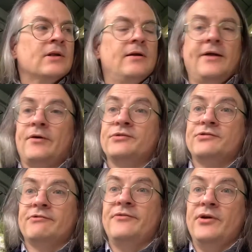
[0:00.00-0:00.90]
if I was
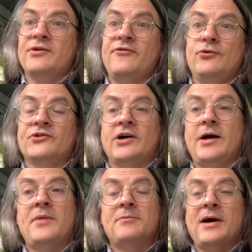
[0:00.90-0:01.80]
reviewing full
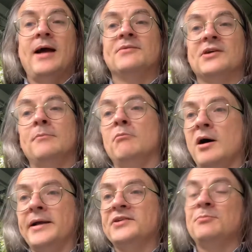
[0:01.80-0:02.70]
time, then perhaps I
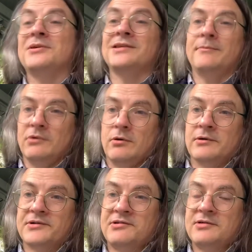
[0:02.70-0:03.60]
might, but I'm
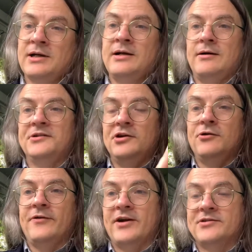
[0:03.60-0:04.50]
not. I do
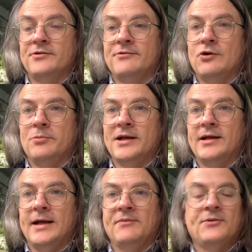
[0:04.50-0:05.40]
focus on the role playing
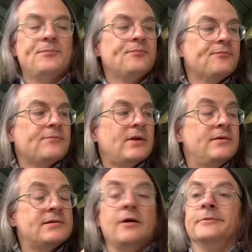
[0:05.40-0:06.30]
games.
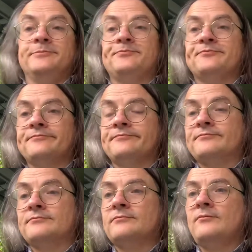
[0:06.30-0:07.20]
So,
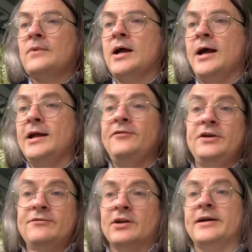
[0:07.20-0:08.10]
if
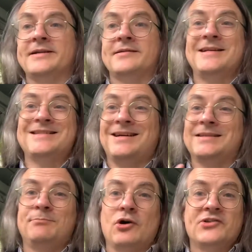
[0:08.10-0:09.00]
you've liked this
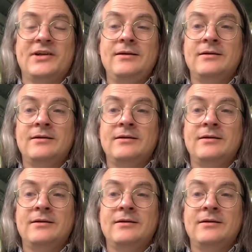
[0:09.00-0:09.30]
unboxing,